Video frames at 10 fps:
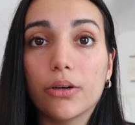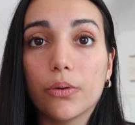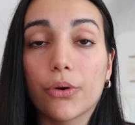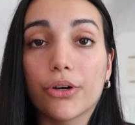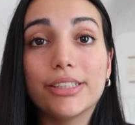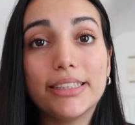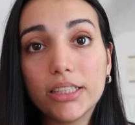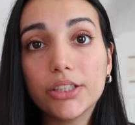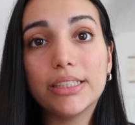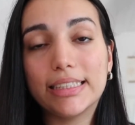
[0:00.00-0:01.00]
or
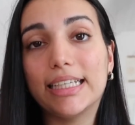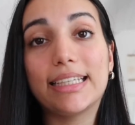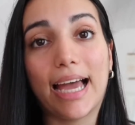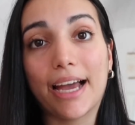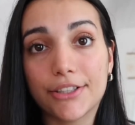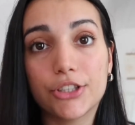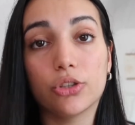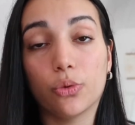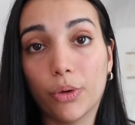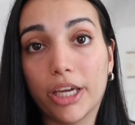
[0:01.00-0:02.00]
until you see an
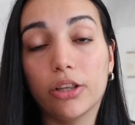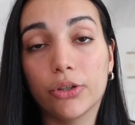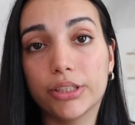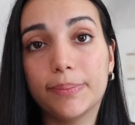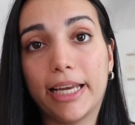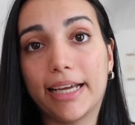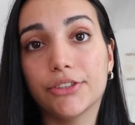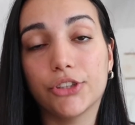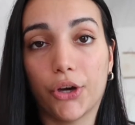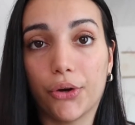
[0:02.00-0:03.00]
actual weight loss
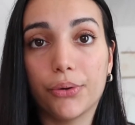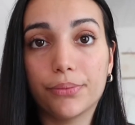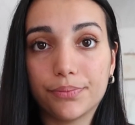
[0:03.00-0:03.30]
plateau.